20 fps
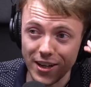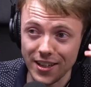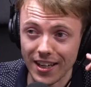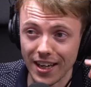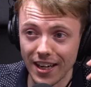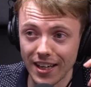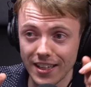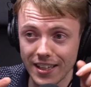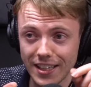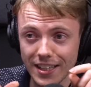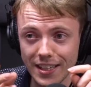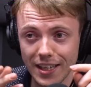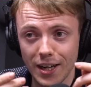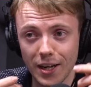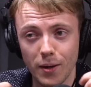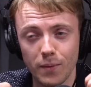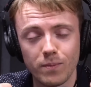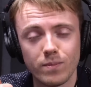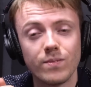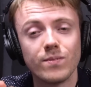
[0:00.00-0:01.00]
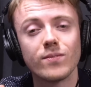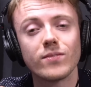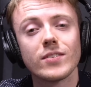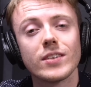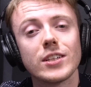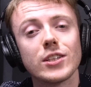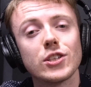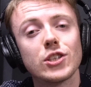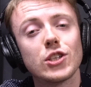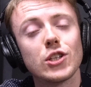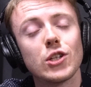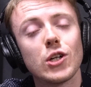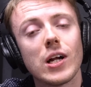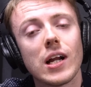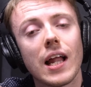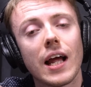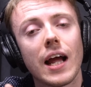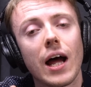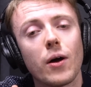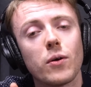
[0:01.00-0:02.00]
like do you know,
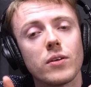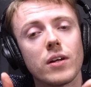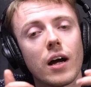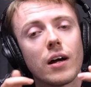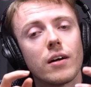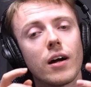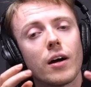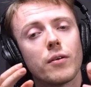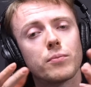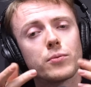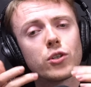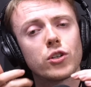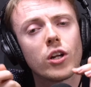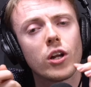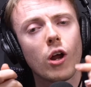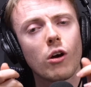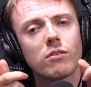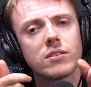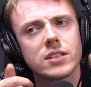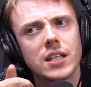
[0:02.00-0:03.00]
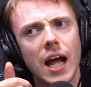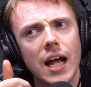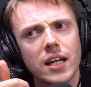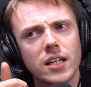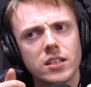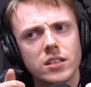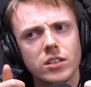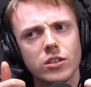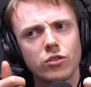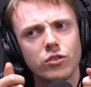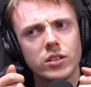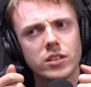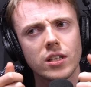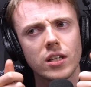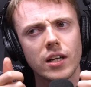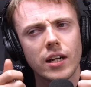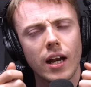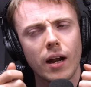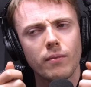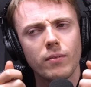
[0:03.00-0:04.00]
like I've done a lot of texting
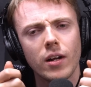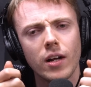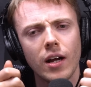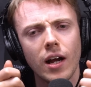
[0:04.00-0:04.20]
recently, and I'm